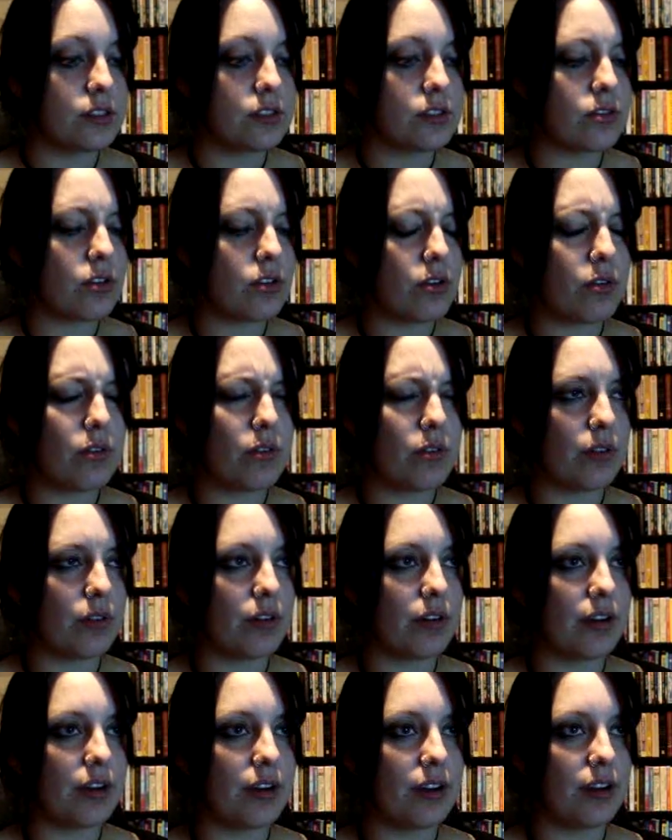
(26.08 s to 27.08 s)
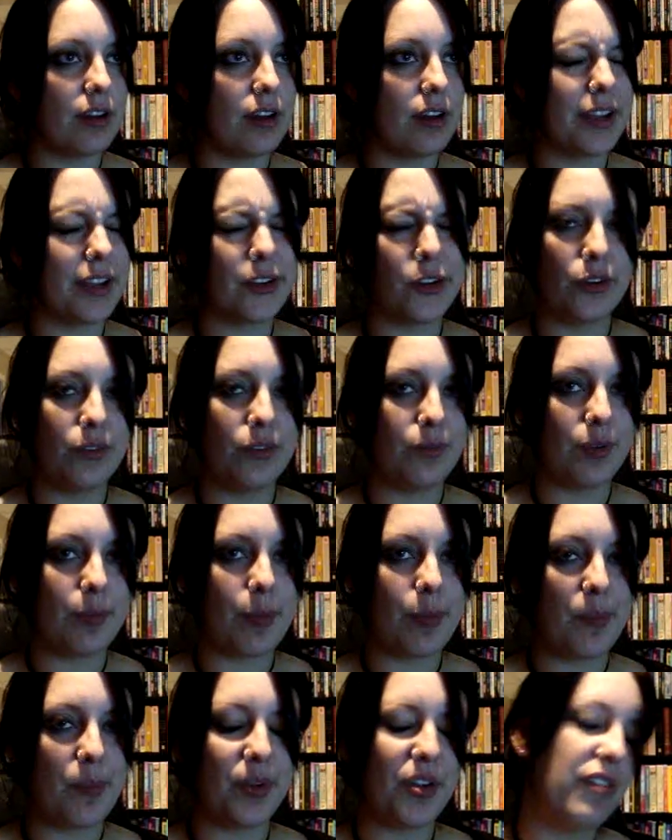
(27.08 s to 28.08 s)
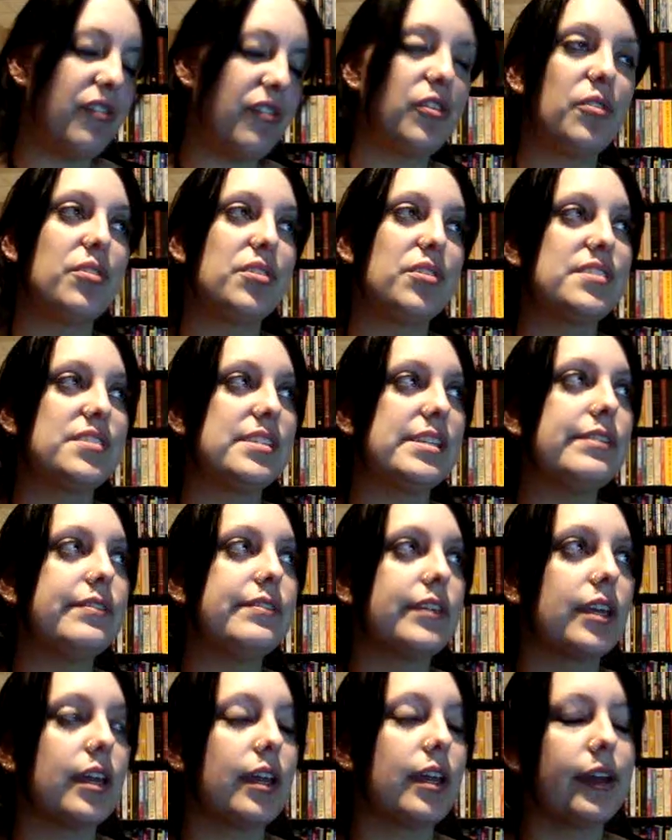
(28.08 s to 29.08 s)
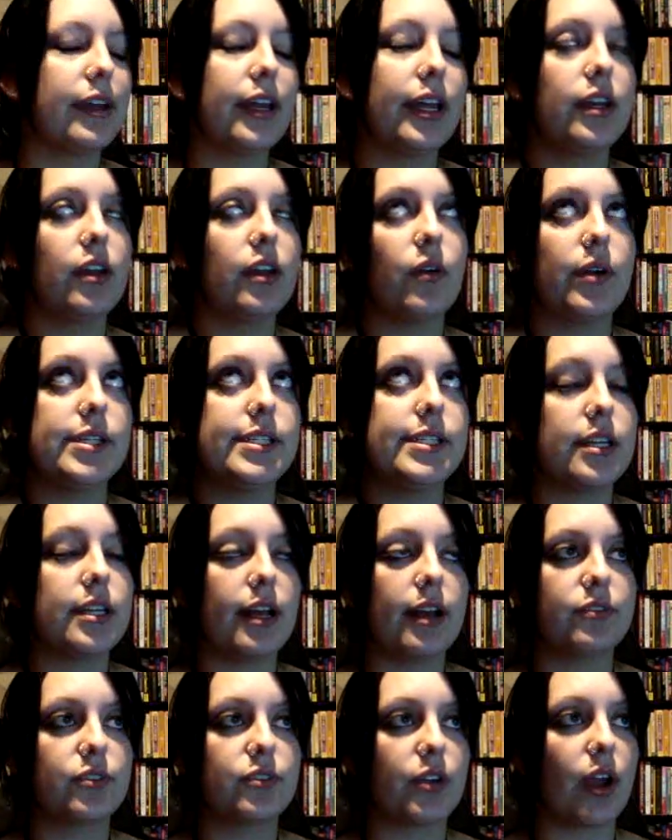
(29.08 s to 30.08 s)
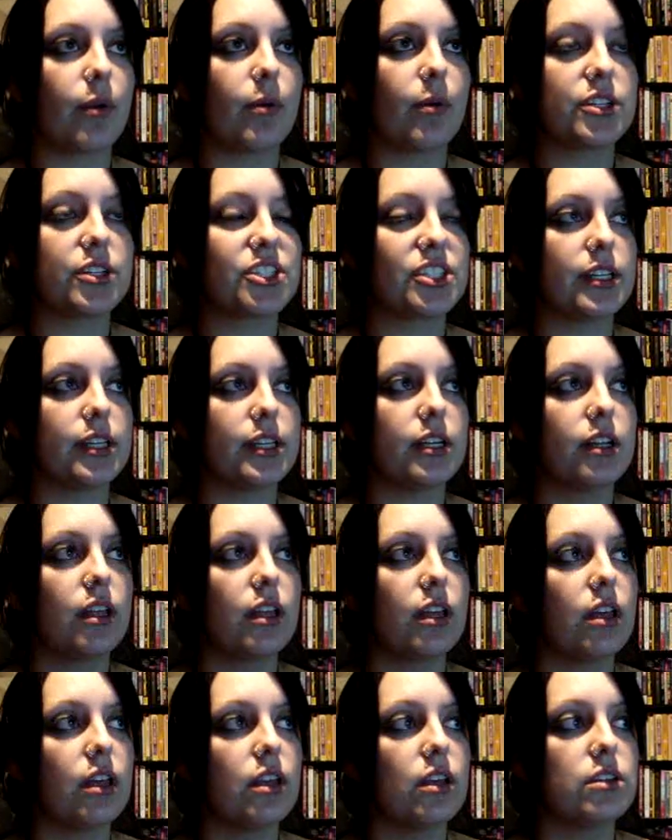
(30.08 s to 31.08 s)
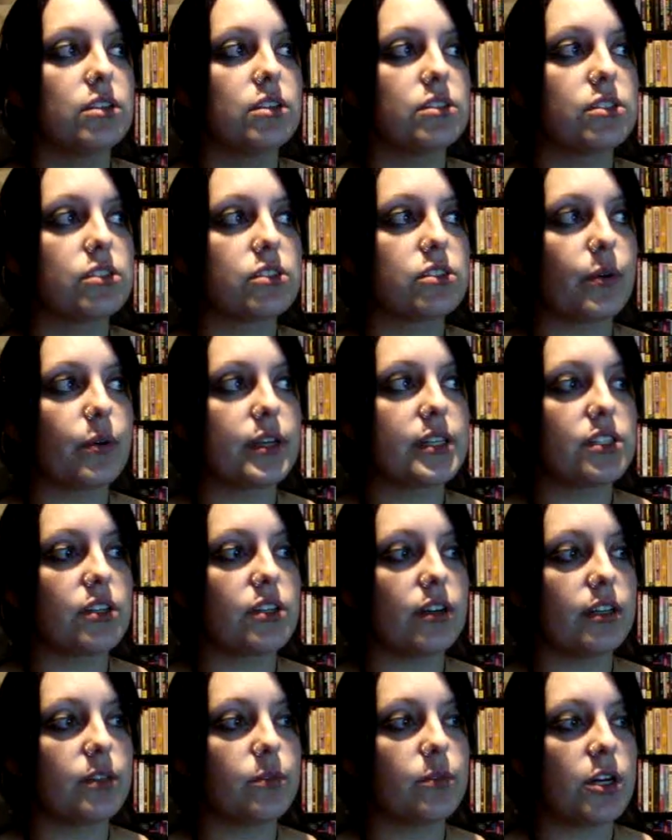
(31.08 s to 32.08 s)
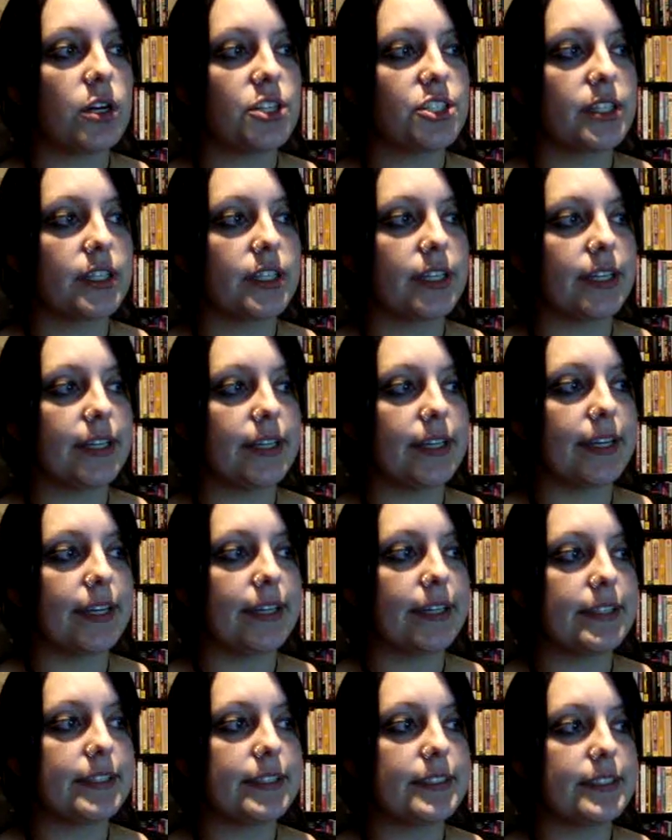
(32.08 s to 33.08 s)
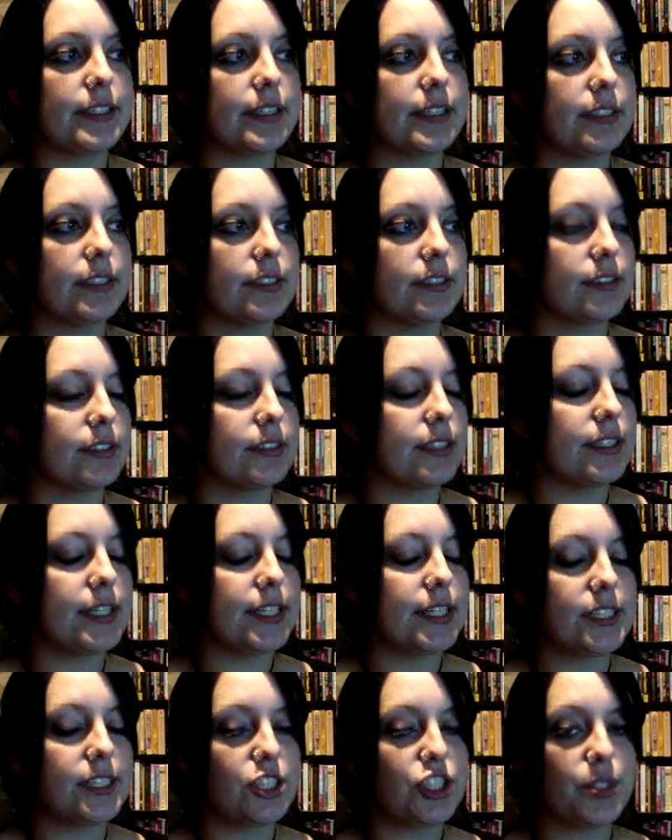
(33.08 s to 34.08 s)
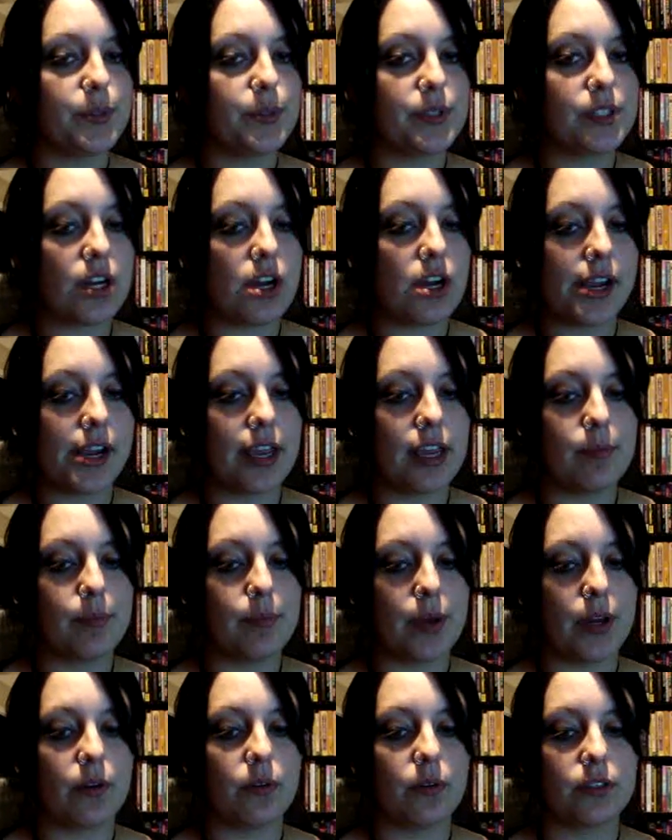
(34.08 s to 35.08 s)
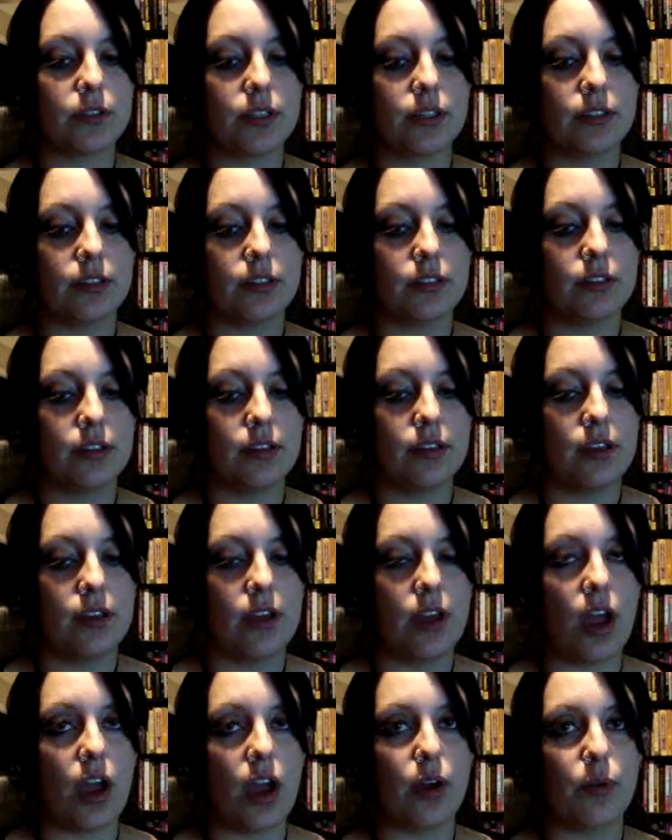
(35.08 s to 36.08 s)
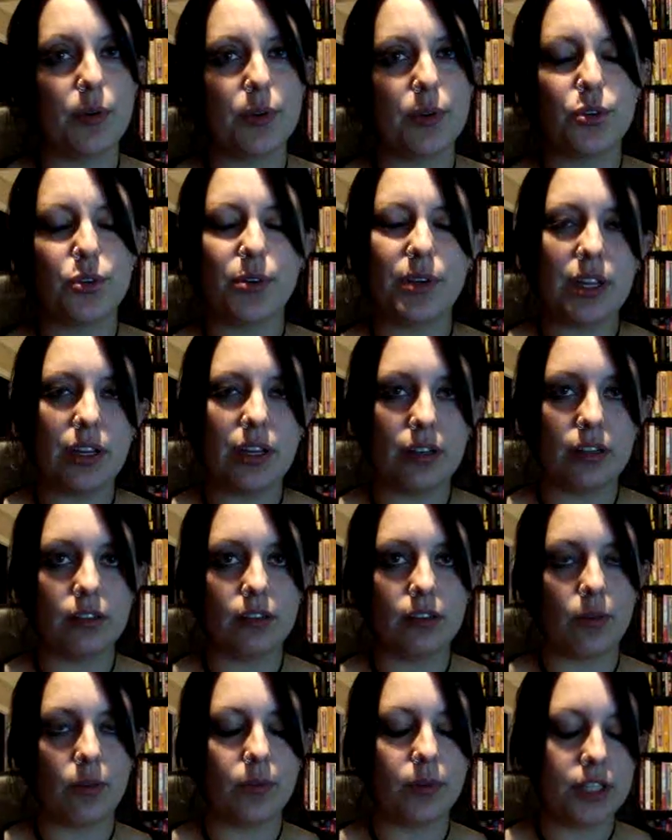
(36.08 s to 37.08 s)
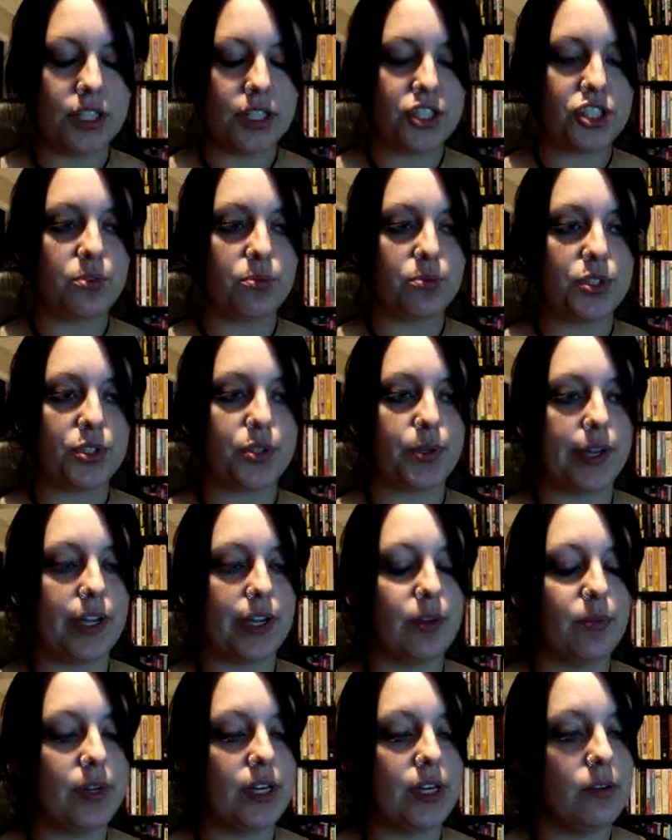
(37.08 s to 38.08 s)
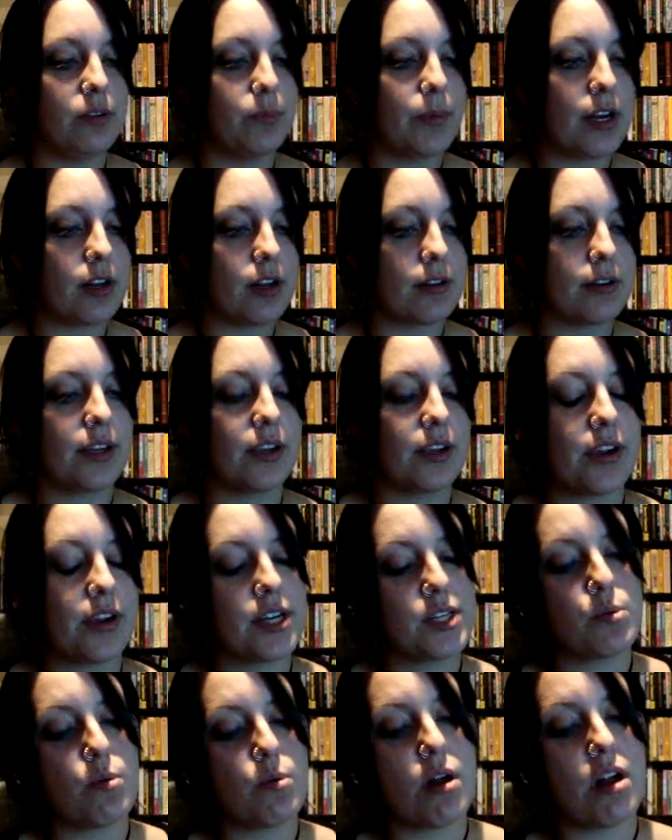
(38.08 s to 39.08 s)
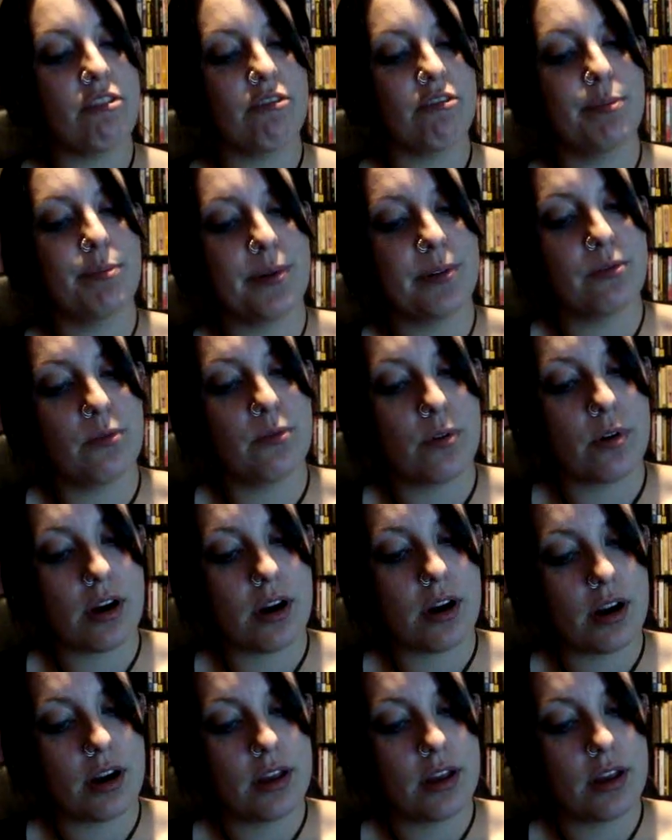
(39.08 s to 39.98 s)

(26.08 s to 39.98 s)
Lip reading: So I couldn't remember ever receiving it, and I know I did after I watched it. So I started watching it, and in it she was talking about a retreat, a religion retreat we went on in grade 12 before,